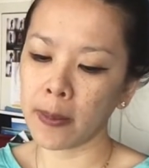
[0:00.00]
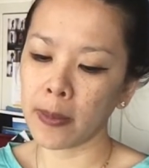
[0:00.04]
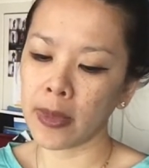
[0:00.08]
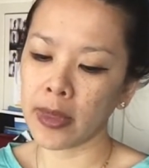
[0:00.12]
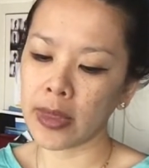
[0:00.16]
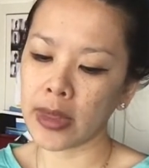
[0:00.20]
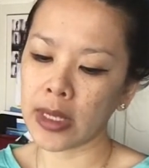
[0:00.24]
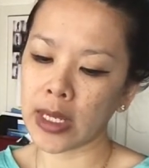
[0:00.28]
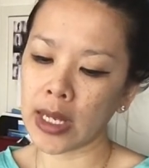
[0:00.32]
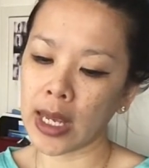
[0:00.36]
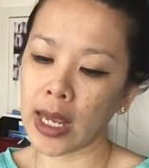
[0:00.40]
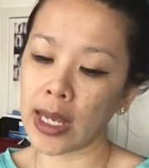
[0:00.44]

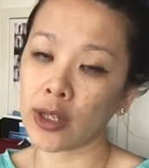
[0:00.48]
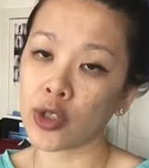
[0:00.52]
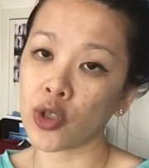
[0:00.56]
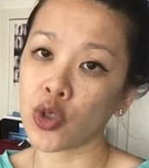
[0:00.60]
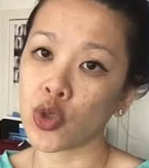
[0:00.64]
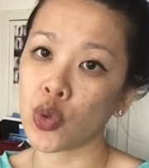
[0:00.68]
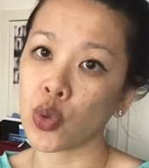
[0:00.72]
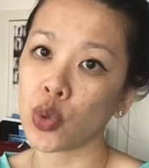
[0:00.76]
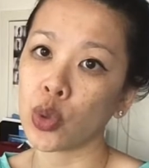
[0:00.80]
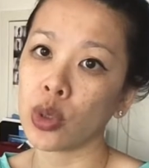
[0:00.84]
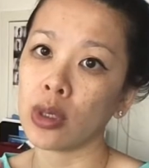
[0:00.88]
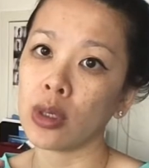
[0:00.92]
The
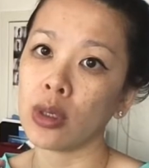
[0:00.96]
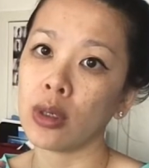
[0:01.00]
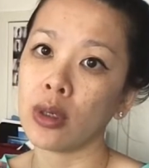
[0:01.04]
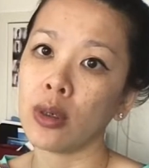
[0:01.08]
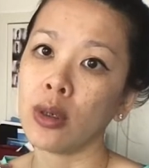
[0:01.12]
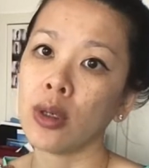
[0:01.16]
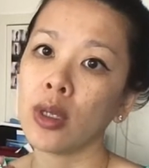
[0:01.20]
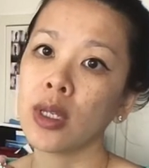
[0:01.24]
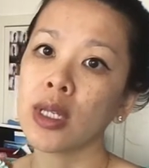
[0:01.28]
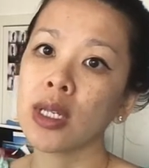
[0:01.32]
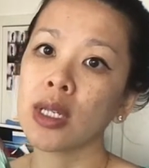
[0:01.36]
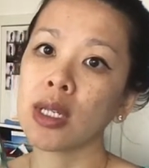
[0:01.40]

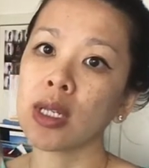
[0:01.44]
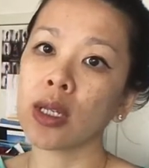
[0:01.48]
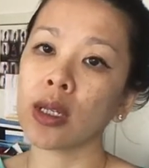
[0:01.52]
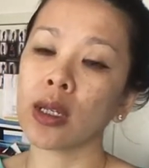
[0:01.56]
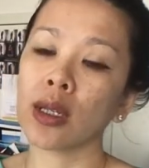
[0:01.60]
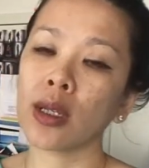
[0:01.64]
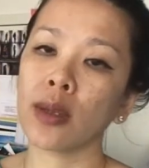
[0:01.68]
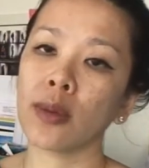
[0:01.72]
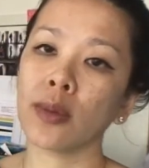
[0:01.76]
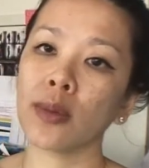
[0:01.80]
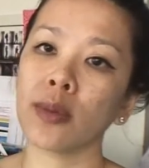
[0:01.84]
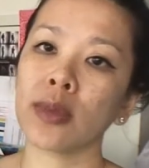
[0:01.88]
actual
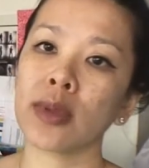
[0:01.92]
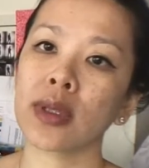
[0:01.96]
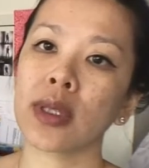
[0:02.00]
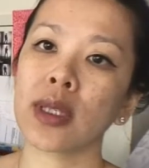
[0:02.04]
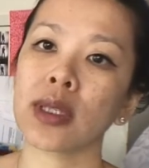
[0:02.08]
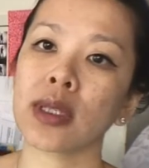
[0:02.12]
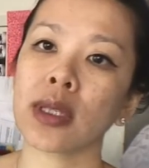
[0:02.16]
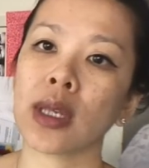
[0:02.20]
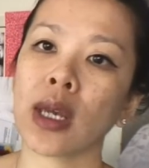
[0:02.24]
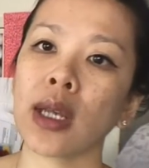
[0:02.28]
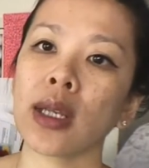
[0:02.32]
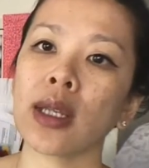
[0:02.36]

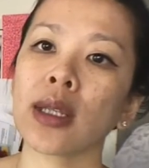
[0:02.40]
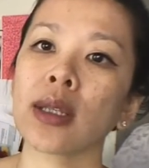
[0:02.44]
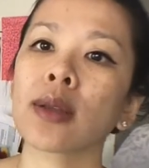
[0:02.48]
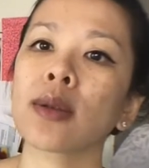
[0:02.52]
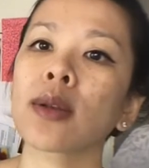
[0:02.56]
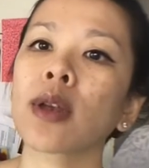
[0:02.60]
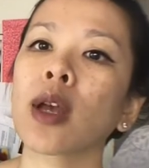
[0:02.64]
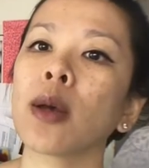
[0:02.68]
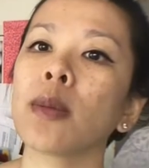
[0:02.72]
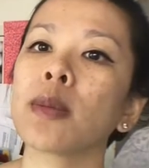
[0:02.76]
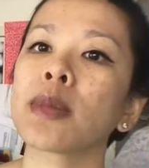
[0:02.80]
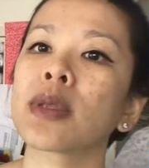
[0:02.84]
design
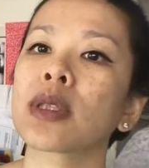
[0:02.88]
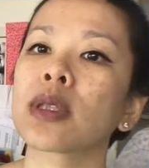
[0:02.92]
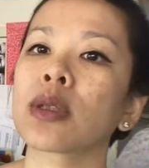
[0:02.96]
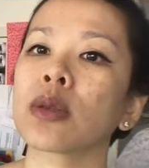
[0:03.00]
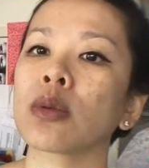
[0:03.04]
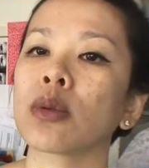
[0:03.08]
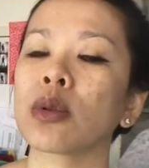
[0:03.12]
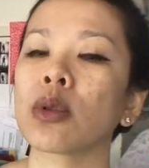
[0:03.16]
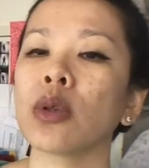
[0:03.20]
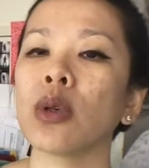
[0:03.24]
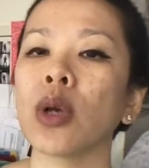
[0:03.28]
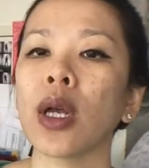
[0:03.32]
comes
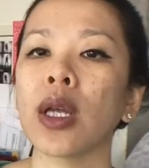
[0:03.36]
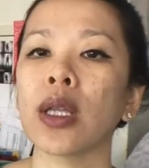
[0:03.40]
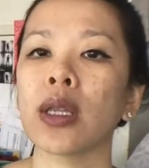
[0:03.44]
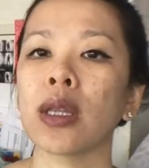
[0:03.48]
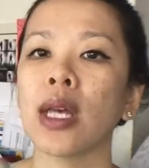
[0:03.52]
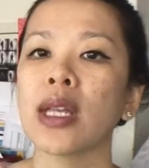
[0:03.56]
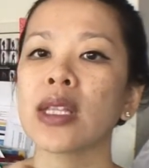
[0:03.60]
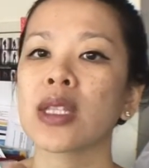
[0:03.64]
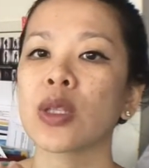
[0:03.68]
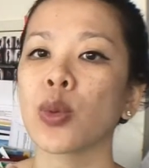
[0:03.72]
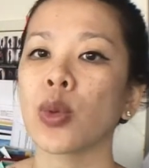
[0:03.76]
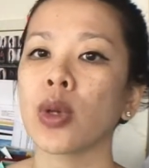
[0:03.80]
through, and
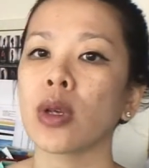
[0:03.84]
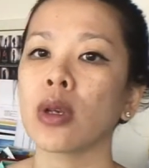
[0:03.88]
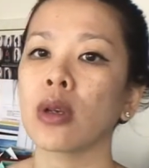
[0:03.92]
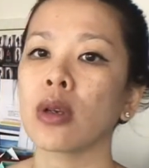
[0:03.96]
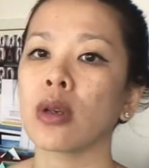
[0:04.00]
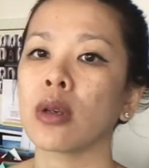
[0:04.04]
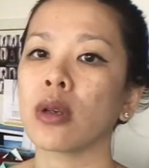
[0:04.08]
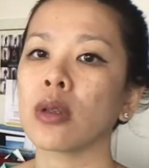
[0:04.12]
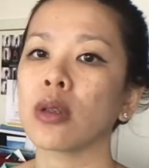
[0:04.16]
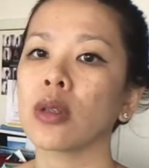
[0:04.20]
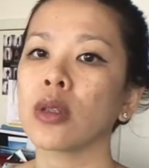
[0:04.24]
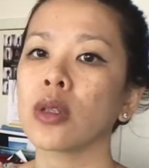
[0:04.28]
that's
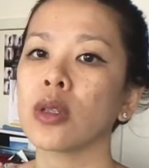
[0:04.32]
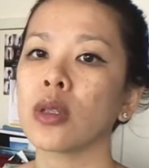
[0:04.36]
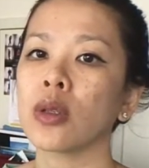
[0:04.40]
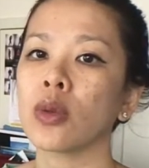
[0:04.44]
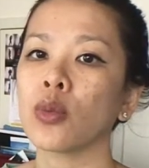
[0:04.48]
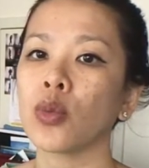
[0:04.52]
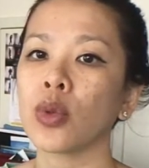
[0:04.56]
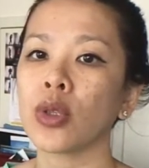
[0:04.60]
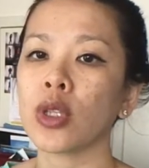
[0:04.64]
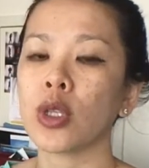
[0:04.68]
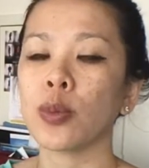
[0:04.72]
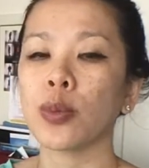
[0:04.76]
where
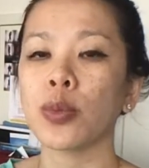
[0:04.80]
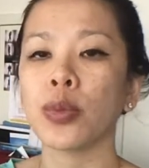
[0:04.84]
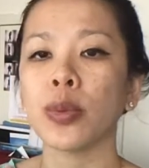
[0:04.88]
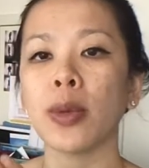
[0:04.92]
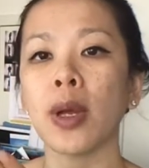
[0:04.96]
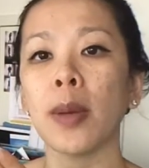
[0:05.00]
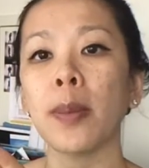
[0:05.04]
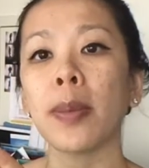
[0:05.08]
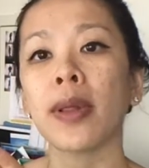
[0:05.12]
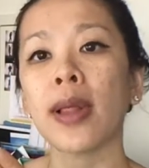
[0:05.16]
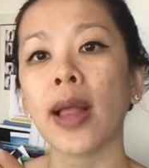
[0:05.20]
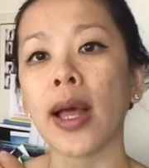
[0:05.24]
when you
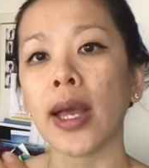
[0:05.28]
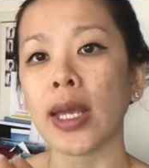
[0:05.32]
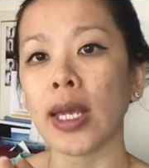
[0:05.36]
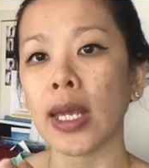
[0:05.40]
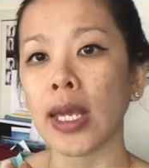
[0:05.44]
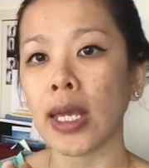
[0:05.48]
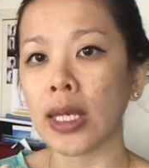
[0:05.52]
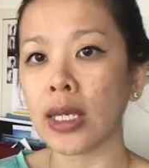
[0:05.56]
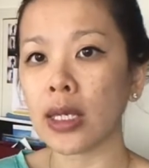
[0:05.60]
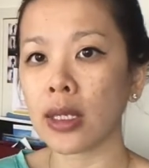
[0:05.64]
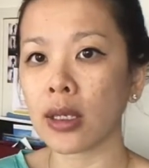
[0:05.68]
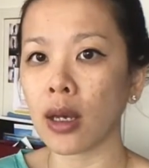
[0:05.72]
apply
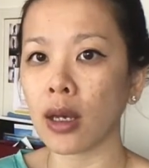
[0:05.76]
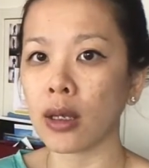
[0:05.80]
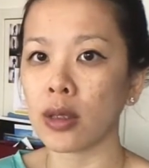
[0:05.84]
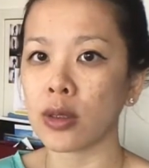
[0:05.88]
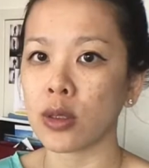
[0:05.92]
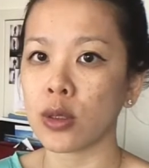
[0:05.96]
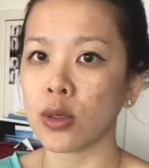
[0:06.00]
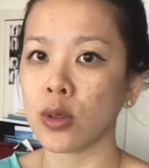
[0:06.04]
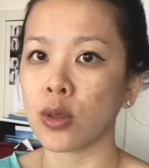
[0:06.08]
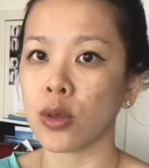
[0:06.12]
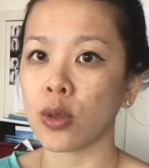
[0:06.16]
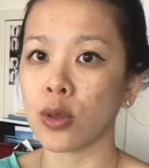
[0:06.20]
ink
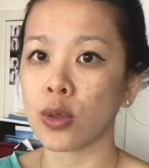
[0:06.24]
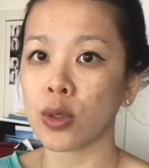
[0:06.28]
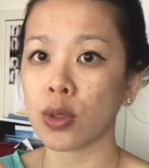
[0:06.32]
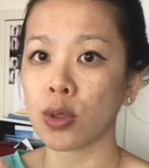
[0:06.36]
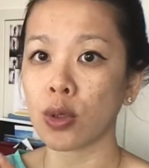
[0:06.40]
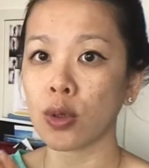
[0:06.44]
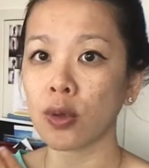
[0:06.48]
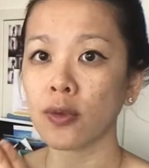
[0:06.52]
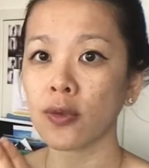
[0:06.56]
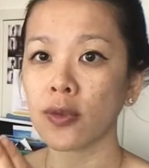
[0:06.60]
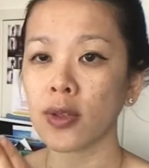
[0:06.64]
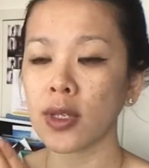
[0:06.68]
onto the
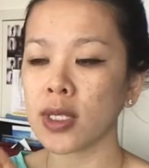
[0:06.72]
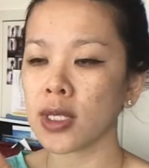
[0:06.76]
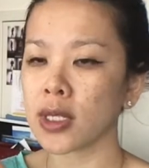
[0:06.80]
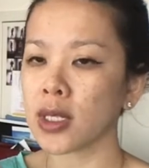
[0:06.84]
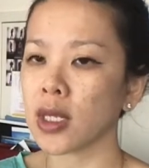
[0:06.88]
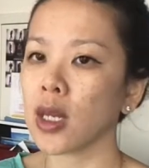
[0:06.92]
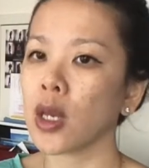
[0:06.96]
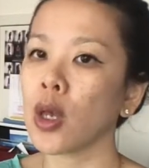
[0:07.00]
surface,